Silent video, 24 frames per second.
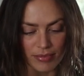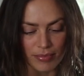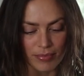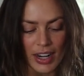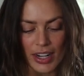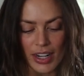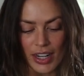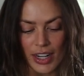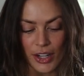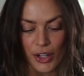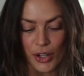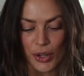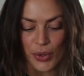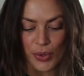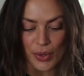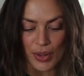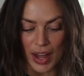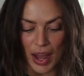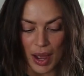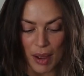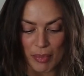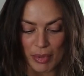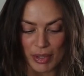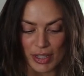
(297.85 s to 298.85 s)
and he knew
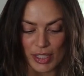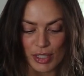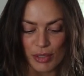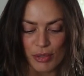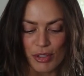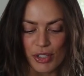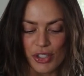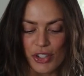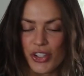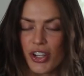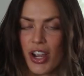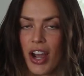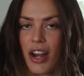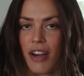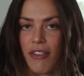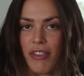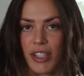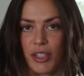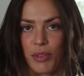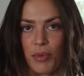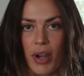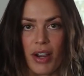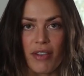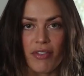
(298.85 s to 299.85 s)
that, but this was just kind of
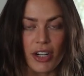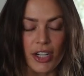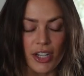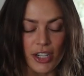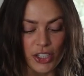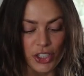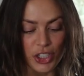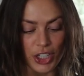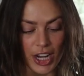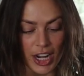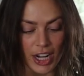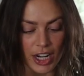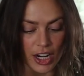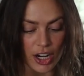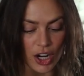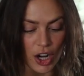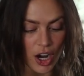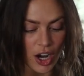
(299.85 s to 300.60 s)
his way of initiating